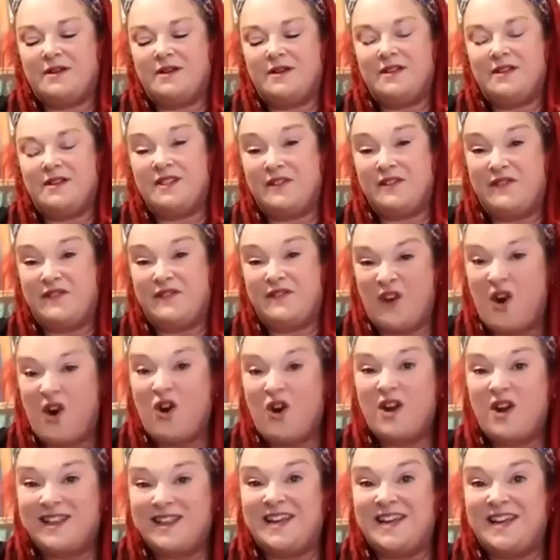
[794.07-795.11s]
The fog
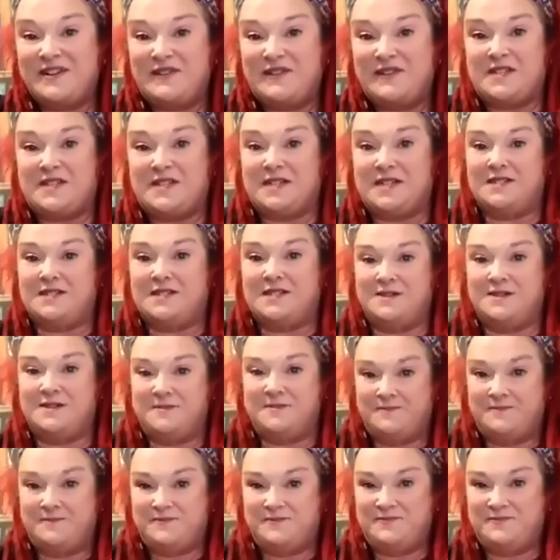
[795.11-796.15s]
had lifted
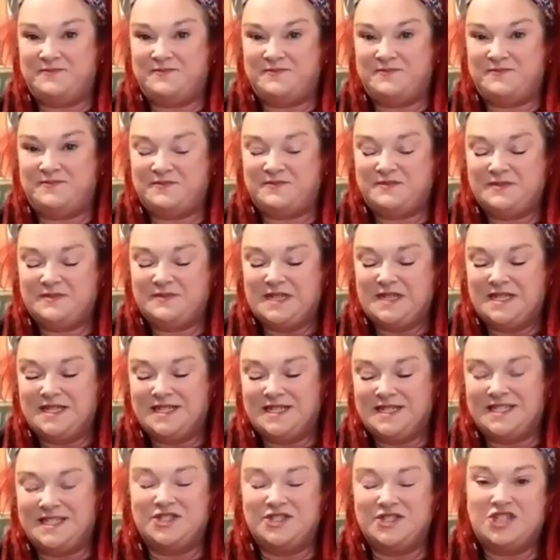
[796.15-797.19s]

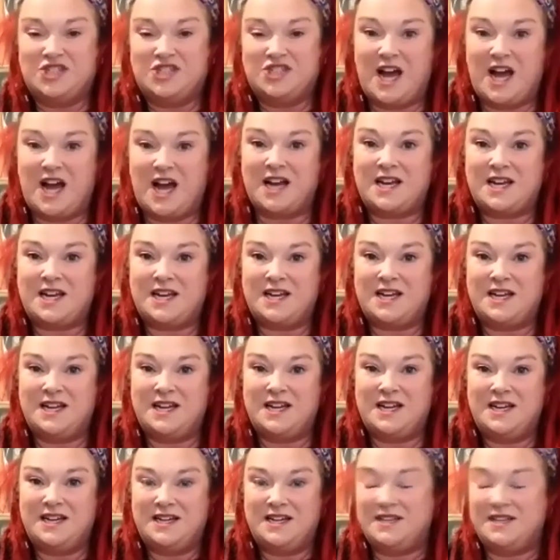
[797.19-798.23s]
and Jack
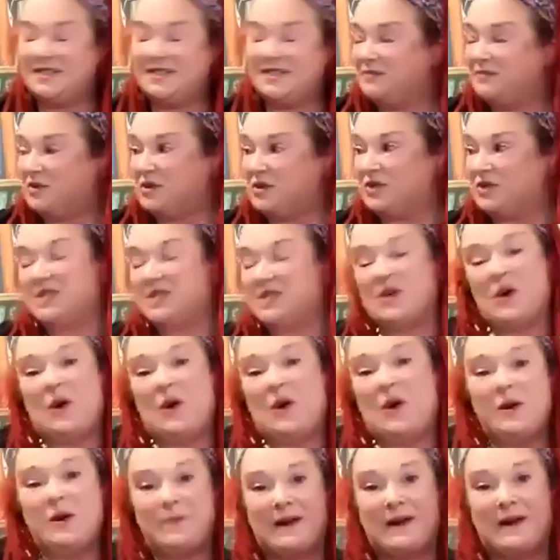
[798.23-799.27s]
pulled his coat
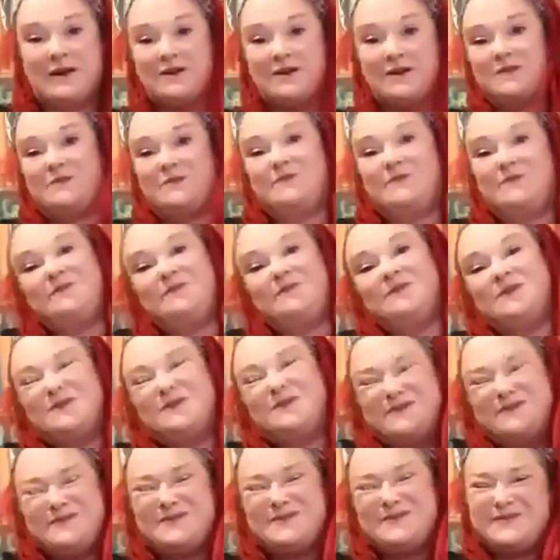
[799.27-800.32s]
about him,
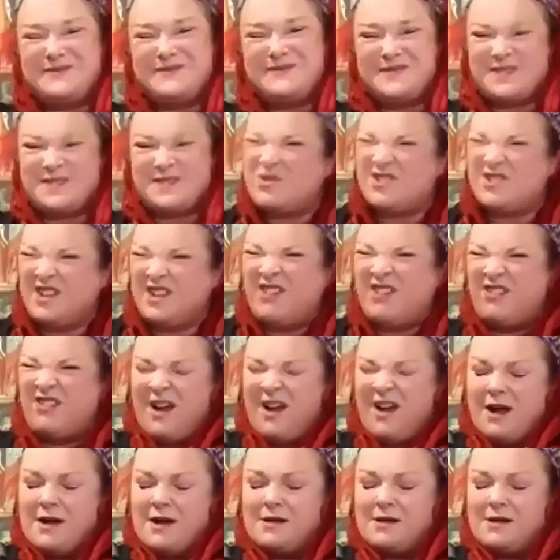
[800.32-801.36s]
because it was still
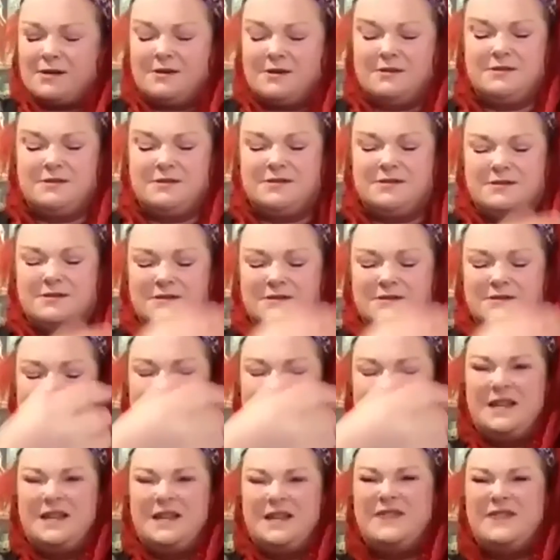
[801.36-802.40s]
cold,
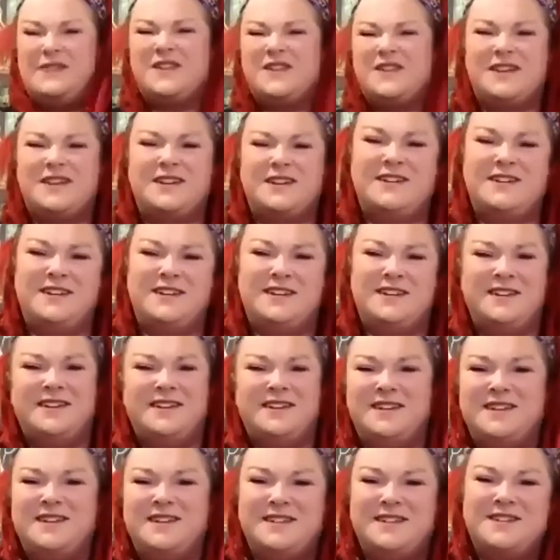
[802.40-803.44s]
even in a
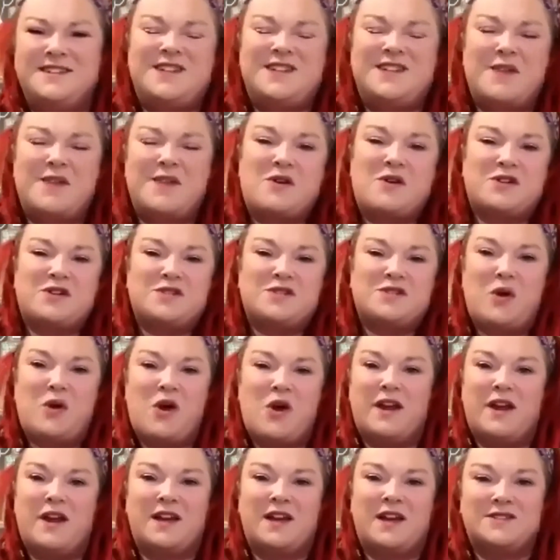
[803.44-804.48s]
summer's
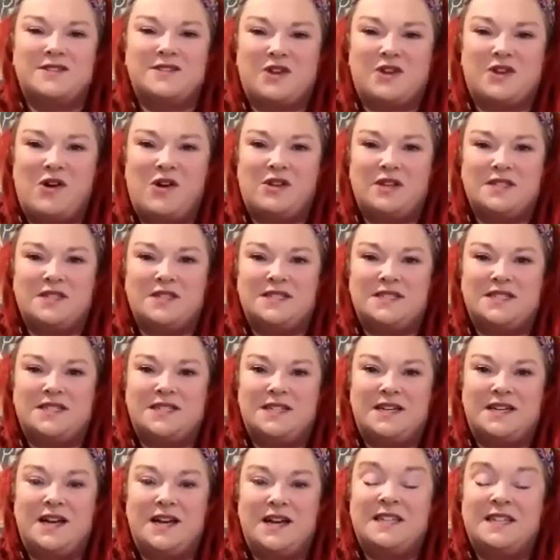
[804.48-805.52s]
morning in Scotland,
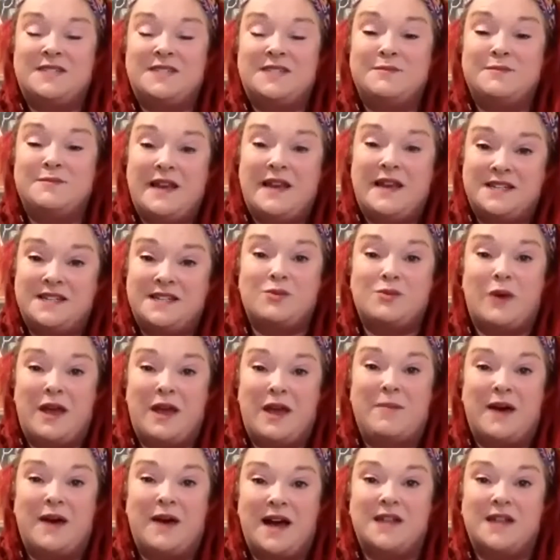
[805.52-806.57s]
and he's made his way
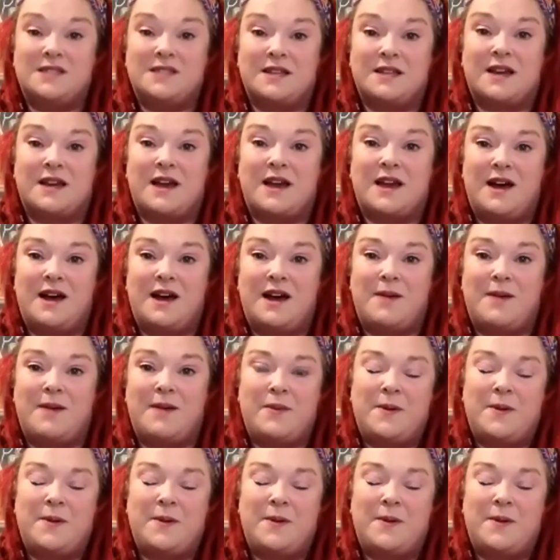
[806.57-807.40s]
back to the camp.